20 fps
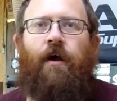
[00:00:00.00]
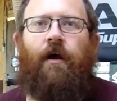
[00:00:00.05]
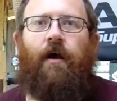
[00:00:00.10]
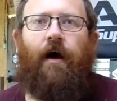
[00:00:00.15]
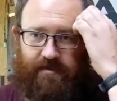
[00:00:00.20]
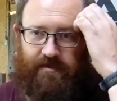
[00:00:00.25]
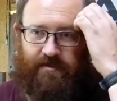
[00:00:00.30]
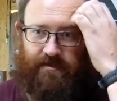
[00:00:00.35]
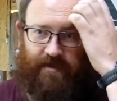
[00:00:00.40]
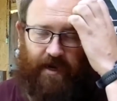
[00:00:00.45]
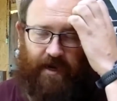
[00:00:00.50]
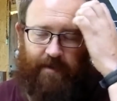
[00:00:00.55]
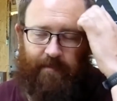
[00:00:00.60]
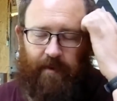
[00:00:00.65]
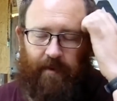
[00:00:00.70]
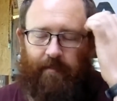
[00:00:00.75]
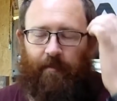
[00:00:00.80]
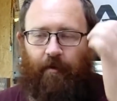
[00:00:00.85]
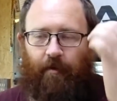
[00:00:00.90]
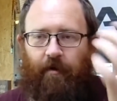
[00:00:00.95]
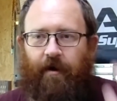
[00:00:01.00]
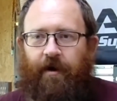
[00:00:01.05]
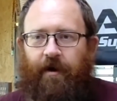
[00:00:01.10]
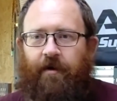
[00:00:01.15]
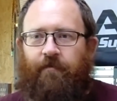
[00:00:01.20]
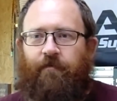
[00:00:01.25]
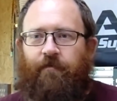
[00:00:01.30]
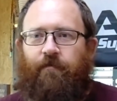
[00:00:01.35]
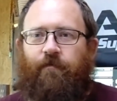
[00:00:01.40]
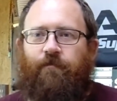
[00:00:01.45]
Say my
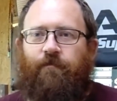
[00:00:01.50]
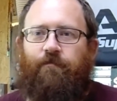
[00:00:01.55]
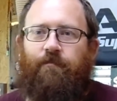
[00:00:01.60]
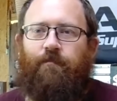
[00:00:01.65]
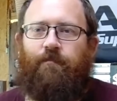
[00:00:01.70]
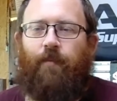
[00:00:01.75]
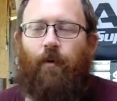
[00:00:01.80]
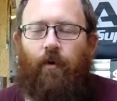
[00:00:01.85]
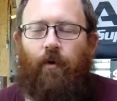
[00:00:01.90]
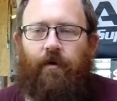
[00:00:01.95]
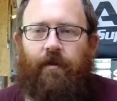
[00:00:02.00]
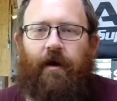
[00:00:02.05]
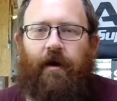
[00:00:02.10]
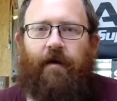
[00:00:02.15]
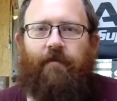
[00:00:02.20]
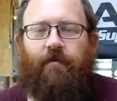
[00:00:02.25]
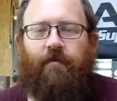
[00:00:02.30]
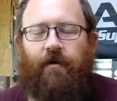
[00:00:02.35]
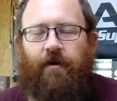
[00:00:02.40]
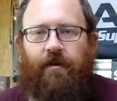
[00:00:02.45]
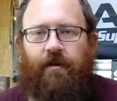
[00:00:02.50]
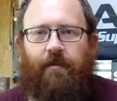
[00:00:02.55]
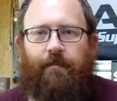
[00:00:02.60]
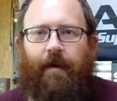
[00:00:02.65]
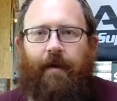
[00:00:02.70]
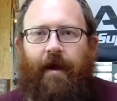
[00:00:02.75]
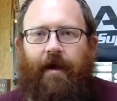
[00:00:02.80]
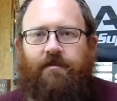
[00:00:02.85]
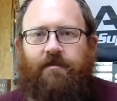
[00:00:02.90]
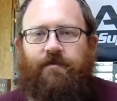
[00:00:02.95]
marine board that I've done in the
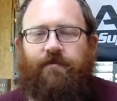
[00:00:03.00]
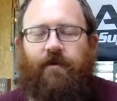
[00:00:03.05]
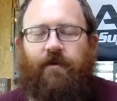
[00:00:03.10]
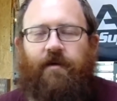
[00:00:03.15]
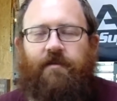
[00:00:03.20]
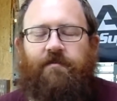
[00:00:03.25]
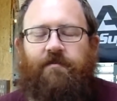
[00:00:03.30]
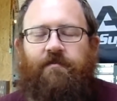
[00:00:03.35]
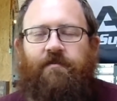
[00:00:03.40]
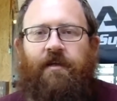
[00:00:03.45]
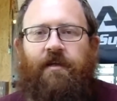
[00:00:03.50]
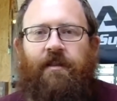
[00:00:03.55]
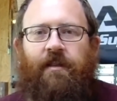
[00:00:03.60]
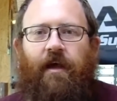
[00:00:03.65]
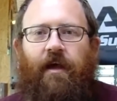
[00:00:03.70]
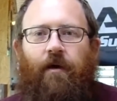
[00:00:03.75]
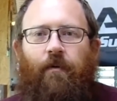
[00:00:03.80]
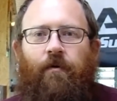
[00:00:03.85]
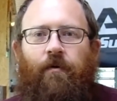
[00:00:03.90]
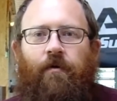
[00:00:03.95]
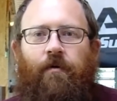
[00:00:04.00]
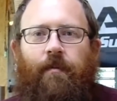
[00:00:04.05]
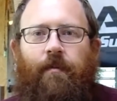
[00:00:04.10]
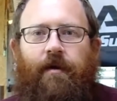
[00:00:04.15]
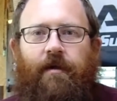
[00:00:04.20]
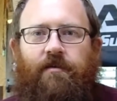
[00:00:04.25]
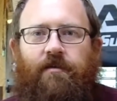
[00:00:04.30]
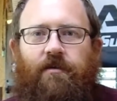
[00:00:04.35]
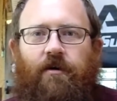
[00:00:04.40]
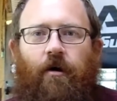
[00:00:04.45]
past. You guys have seen that one on
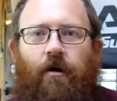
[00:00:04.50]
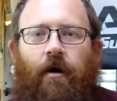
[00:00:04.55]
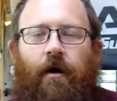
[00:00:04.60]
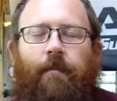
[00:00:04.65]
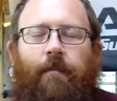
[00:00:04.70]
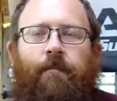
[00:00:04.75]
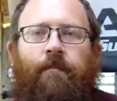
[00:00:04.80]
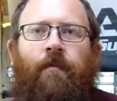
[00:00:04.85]
my Instagram.